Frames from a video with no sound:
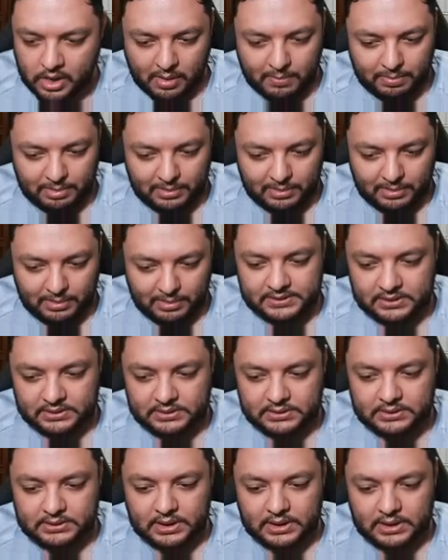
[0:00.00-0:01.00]
Place on
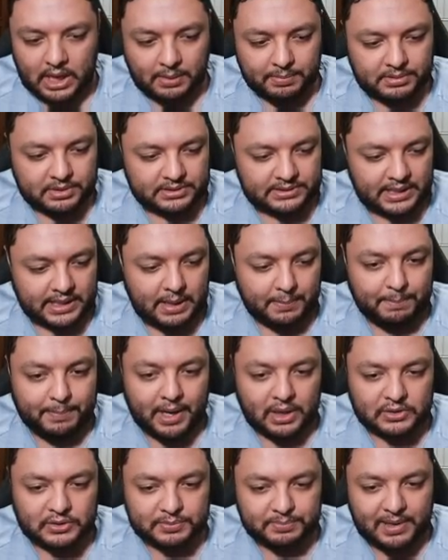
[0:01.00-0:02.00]
top because I can
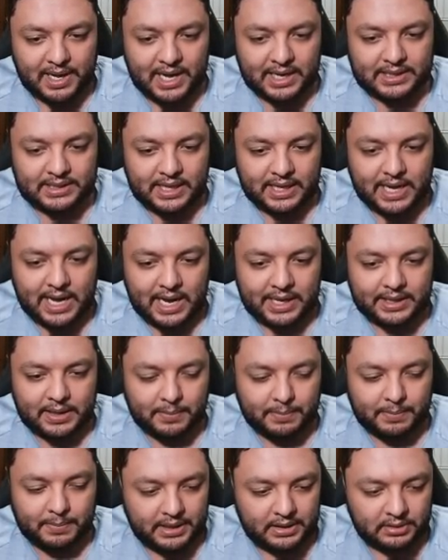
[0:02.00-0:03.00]
bounce back the guy that
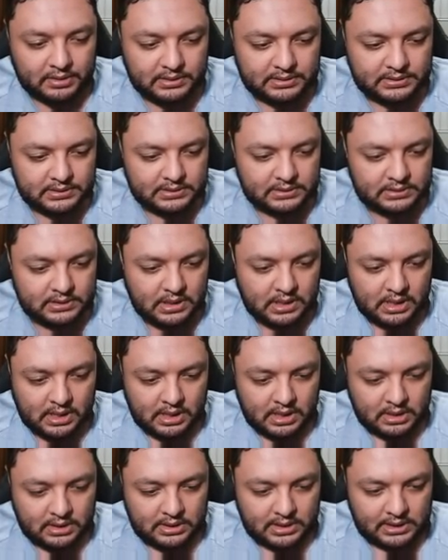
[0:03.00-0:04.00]
meals.
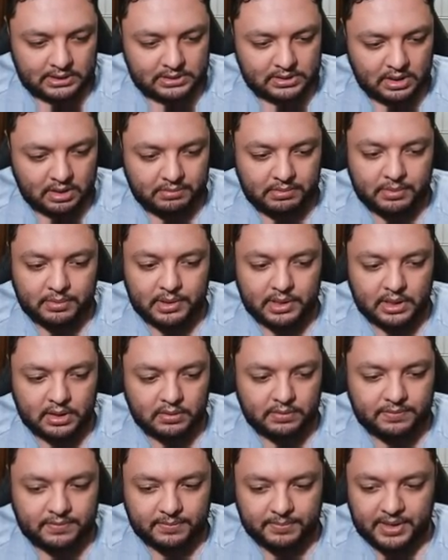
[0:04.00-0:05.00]
That's gonna be really good
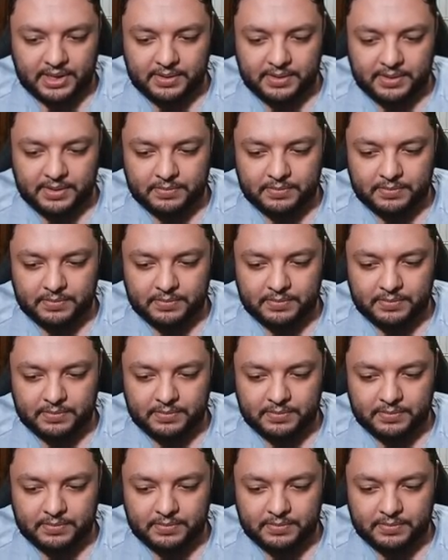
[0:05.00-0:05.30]
for me.